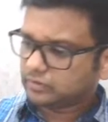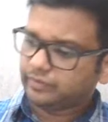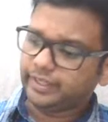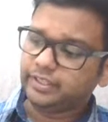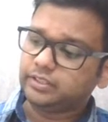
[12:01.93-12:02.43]

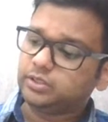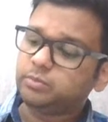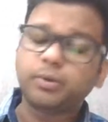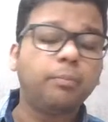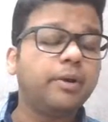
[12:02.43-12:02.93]
Fine. So
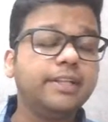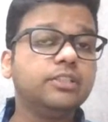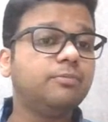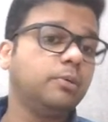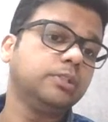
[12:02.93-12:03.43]
properties
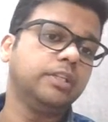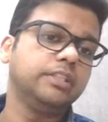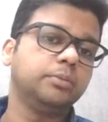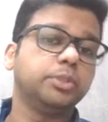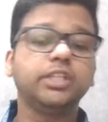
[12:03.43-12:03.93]
of Poisson
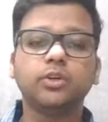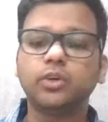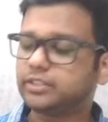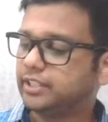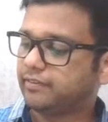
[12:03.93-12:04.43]
distribution. Now
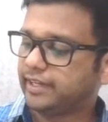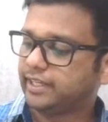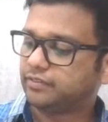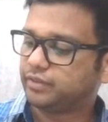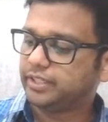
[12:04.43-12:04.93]
consider it very
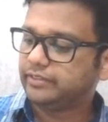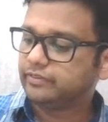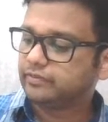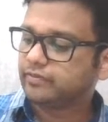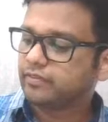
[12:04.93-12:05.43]
carefully.
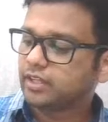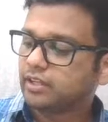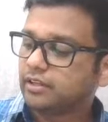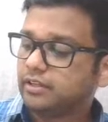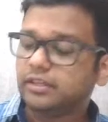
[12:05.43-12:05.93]

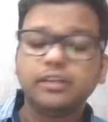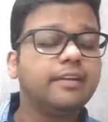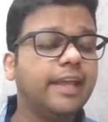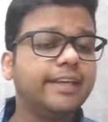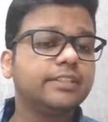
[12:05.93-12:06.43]

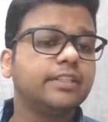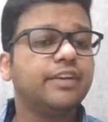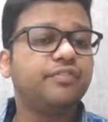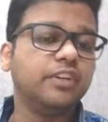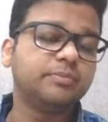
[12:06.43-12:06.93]
Like
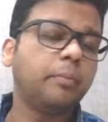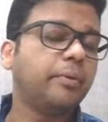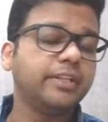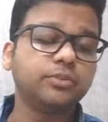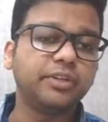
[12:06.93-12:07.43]
yesterday, first
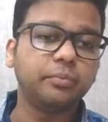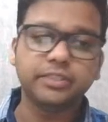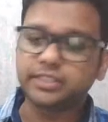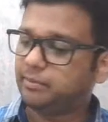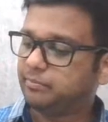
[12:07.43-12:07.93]
property is going to be
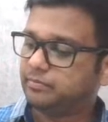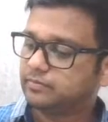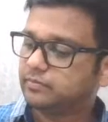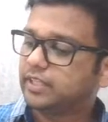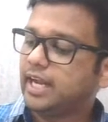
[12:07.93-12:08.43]
same,
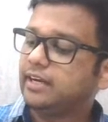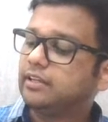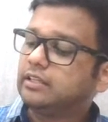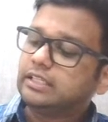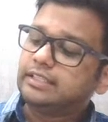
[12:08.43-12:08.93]

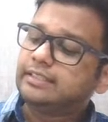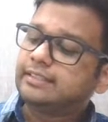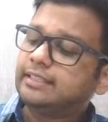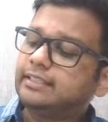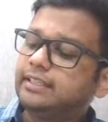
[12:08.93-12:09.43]
that
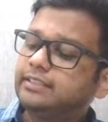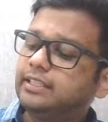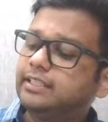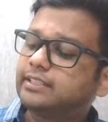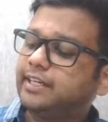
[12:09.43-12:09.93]
since it is a
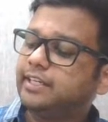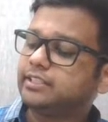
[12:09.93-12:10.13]
discrete